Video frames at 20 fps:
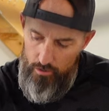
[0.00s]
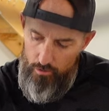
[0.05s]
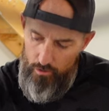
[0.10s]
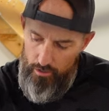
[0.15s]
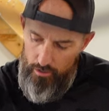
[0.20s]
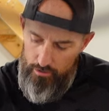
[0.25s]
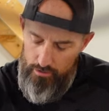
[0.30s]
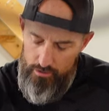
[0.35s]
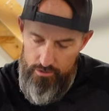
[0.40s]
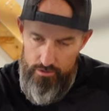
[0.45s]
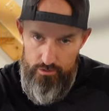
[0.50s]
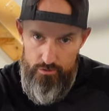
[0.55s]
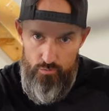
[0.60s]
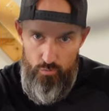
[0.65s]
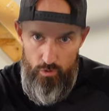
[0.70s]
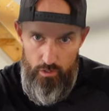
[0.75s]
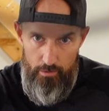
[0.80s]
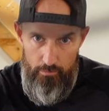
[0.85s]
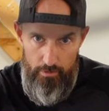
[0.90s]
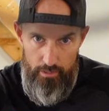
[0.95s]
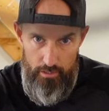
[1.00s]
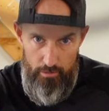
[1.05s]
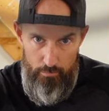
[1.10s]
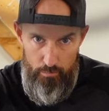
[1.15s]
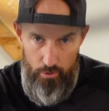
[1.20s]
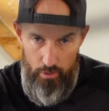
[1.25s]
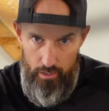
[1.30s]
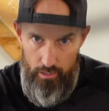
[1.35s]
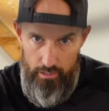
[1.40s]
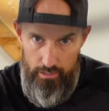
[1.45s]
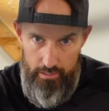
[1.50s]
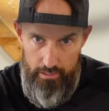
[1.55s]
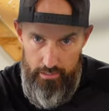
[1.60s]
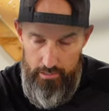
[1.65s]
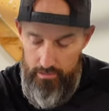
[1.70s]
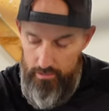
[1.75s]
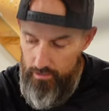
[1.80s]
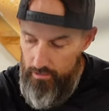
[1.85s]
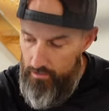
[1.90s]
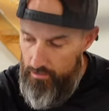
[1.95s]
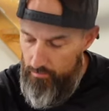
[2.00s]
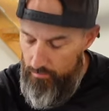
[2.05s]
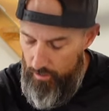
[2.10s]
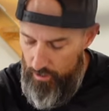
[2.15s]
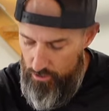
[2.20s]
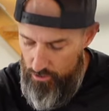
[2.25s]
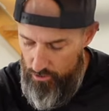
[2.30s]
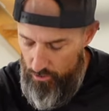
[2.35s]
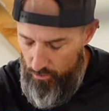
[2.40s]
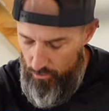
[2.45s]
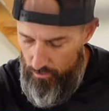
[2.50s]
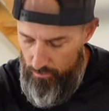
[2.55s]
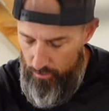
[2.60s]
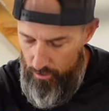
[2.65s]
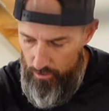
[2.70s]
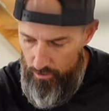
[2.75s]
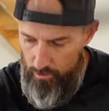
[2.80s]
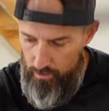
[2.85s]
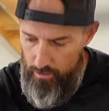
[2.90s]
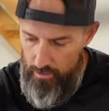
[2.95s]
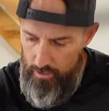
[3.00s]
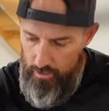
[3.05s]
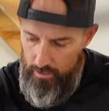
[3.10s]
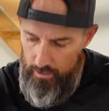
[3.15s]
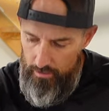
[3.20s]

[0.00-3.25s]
Like this is where I'm going to plug in my trolling motor.